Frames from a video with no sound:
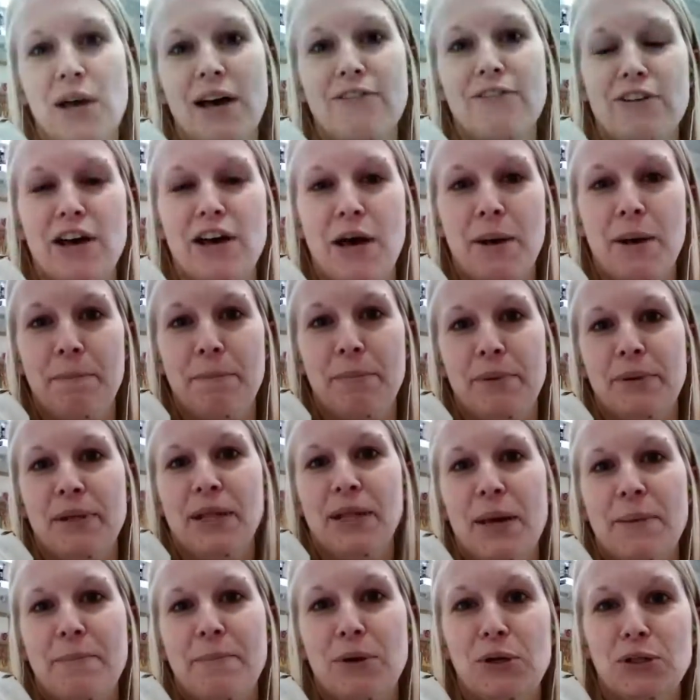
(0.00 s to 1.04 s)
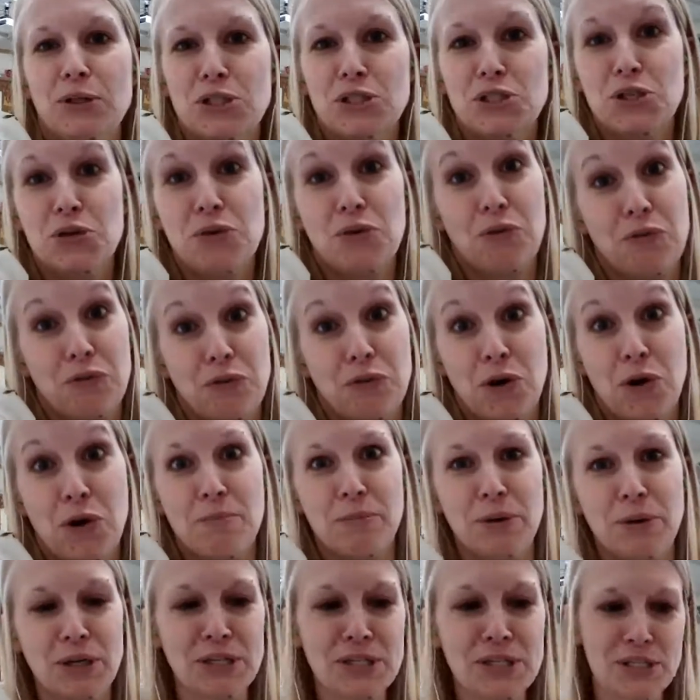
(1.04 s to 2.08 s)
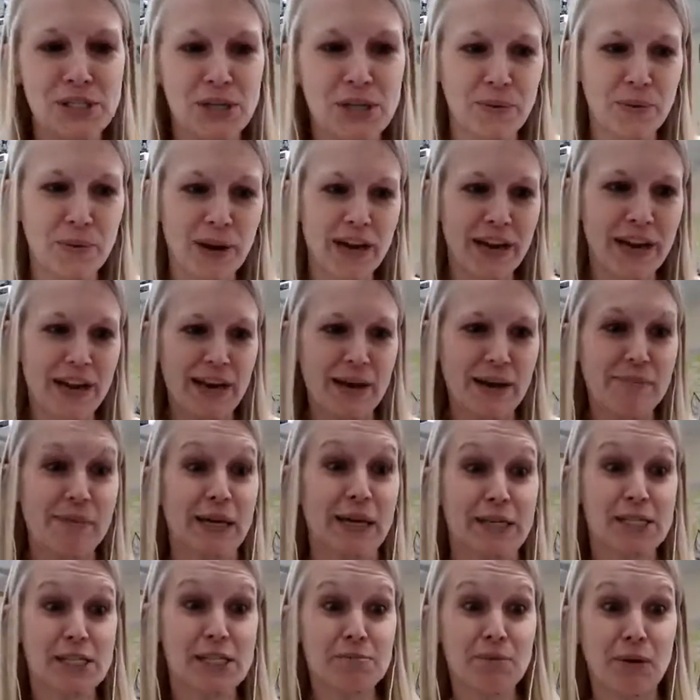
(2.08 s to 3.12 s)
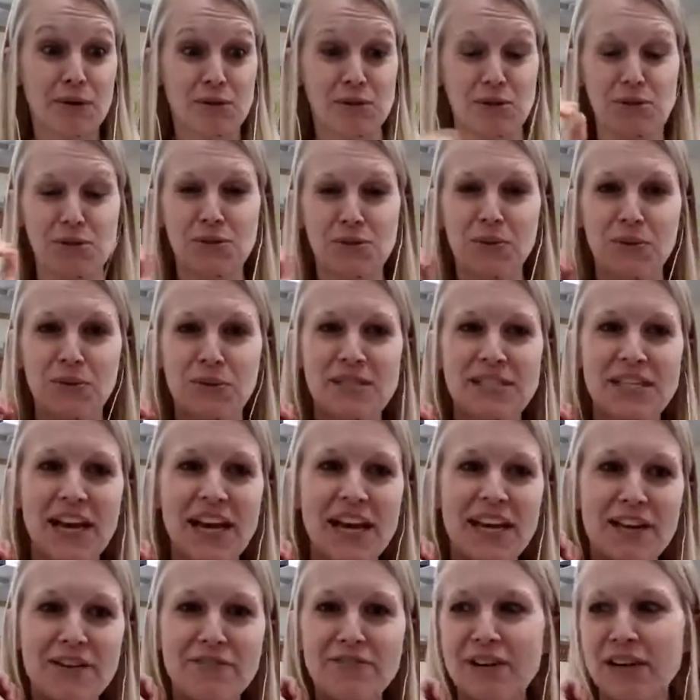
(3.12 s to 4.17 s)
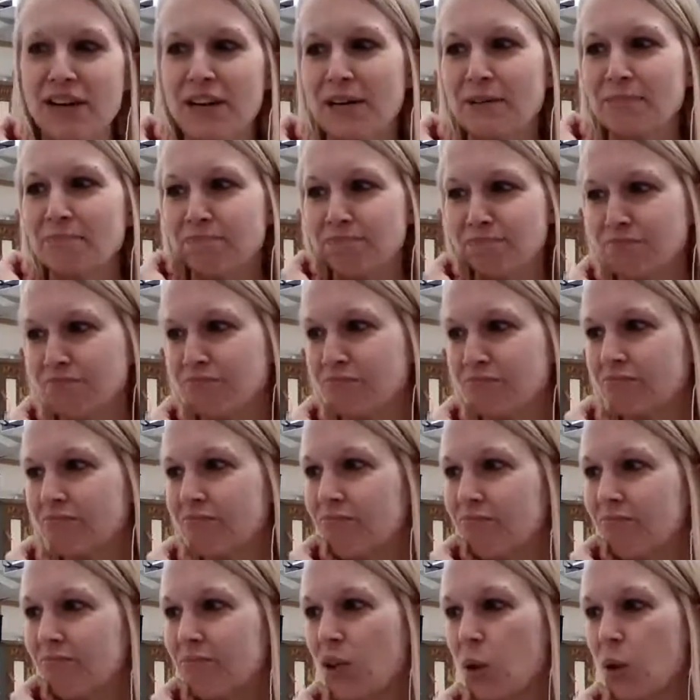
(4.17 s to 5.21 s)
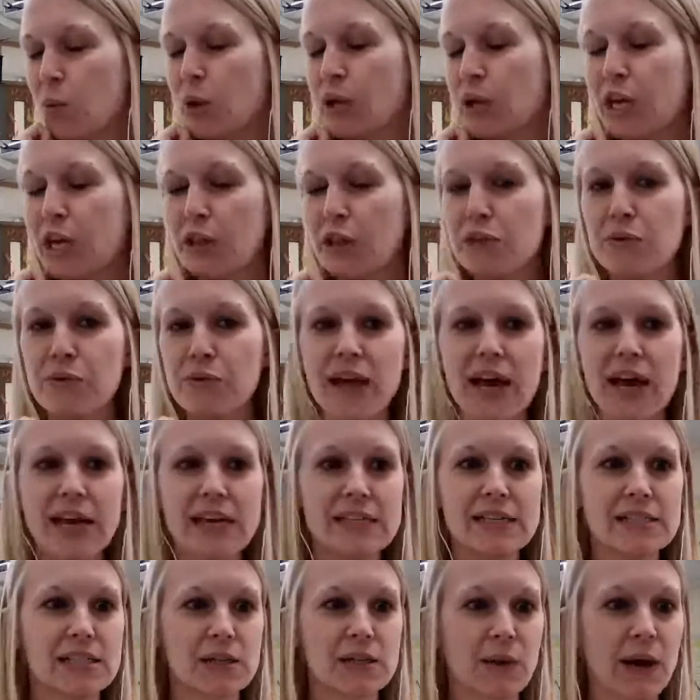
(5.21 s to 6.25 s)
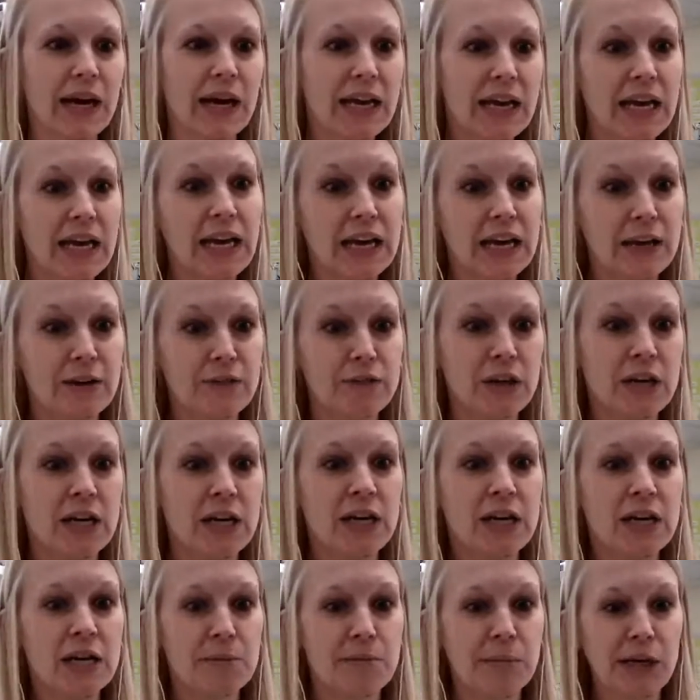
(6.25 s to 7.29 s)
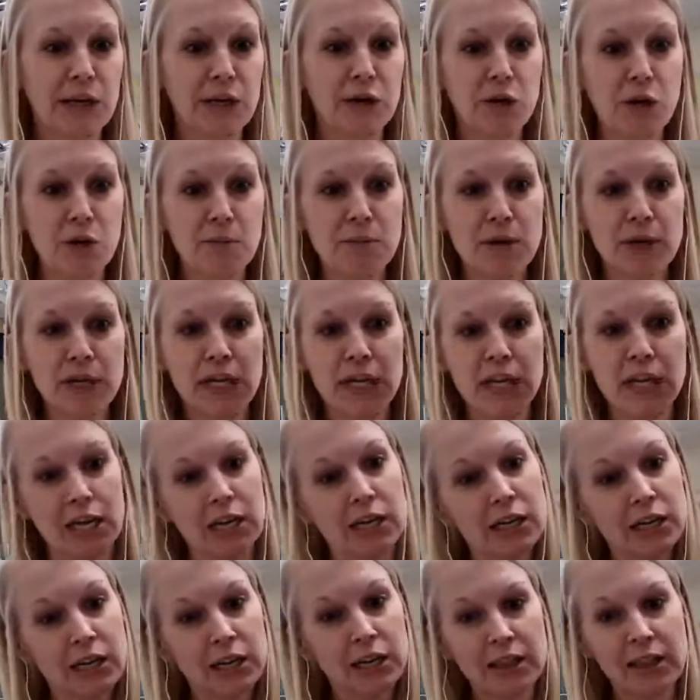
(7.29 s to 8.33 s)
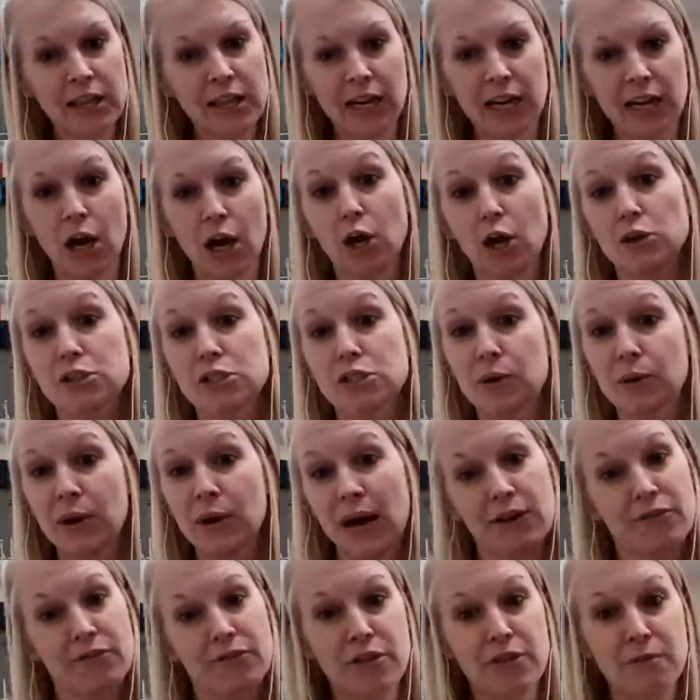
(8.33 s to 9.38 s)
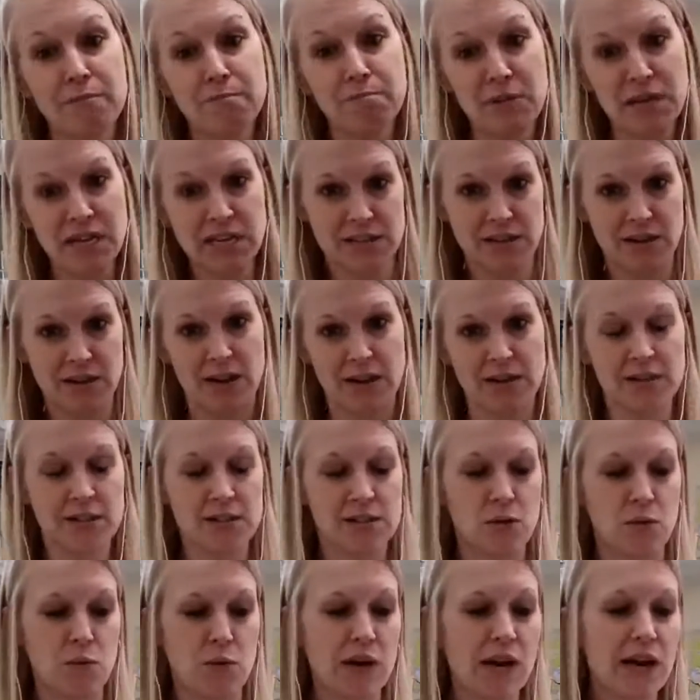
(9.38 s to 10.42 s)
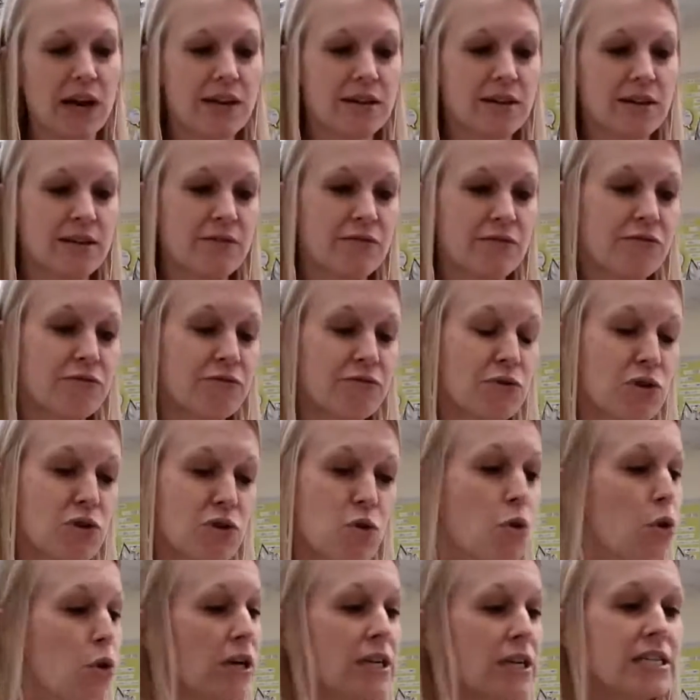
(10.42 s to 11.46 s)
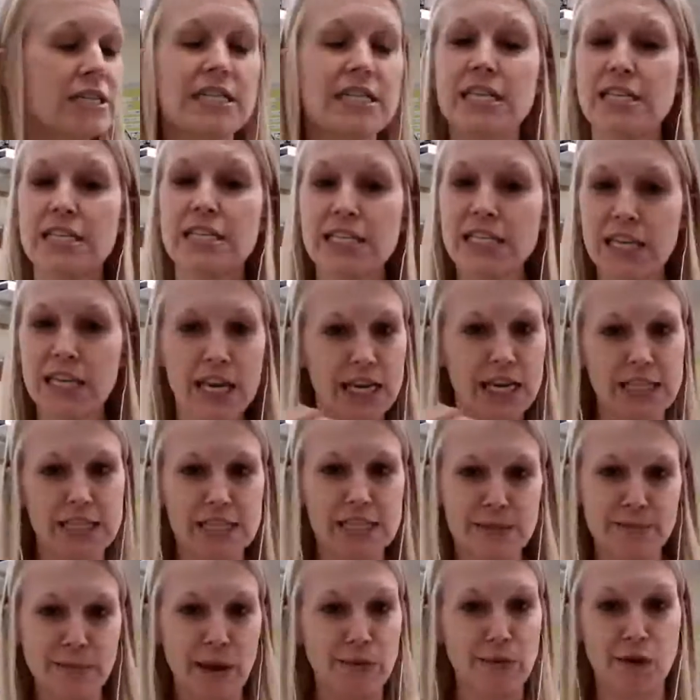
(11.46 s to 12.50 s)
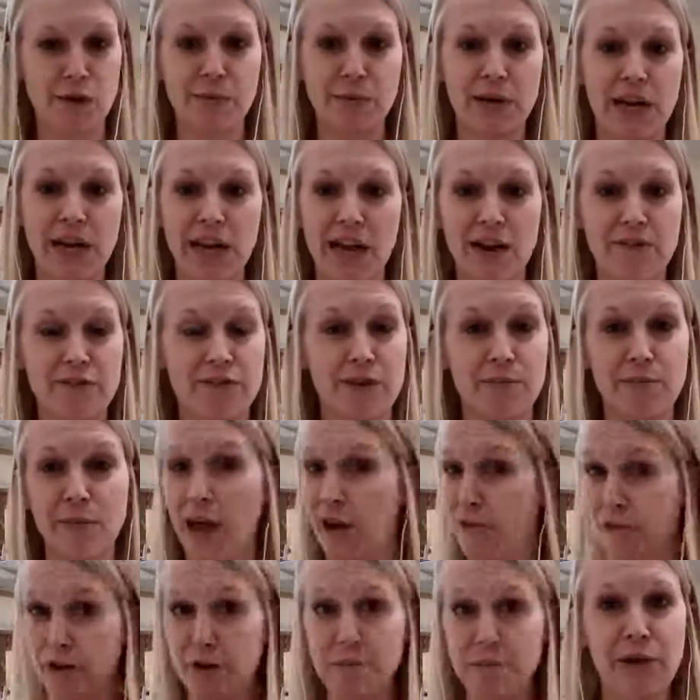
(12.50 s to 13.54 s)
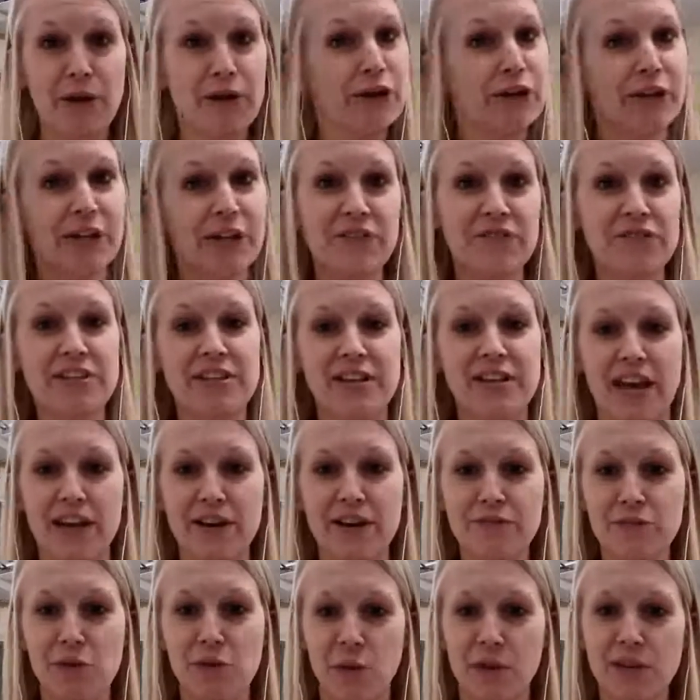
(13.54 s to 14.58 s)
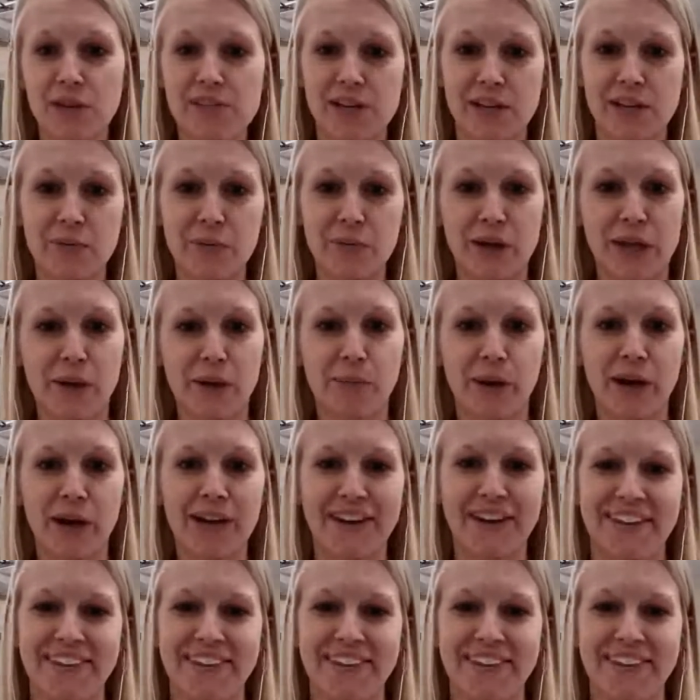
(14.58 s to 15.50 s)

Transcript: have a, a multitude of Chromebooks so at my disposal. So it was kind of a uh, working through that. And so I have my Chromebook here that I also have the meet on. So when I have quarantined kids in my room and I have them every period of the day, of course, I don't get a break